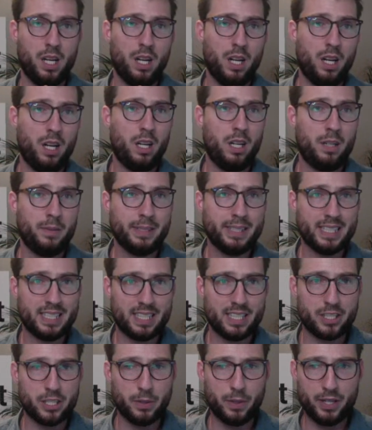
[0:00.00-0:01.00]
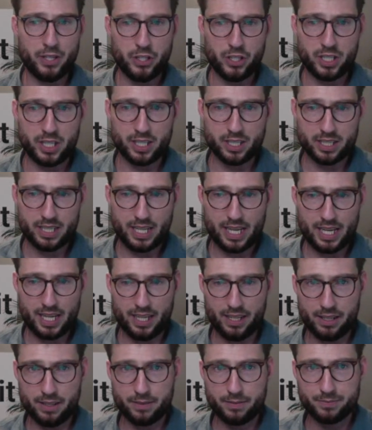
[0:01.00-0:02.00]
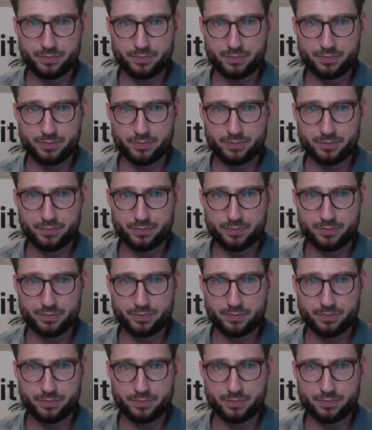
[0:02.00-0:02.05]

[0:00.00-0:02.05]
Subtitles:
In this situation, you're saying